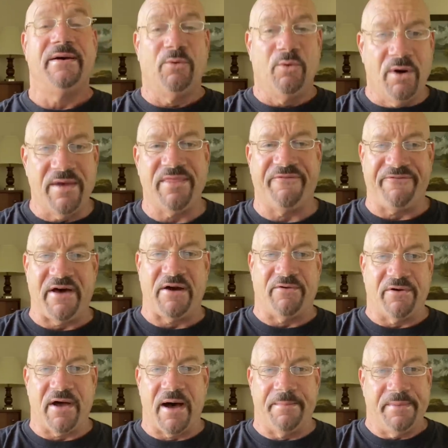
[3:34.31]
We're in the
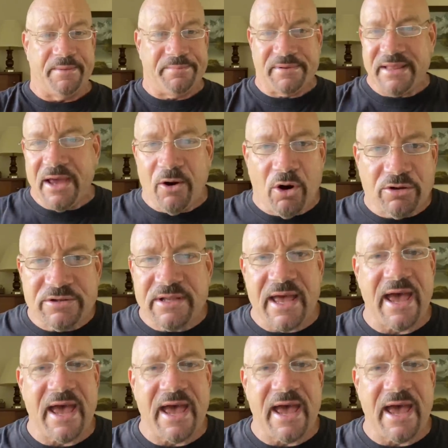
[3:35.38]
federal government. But they all,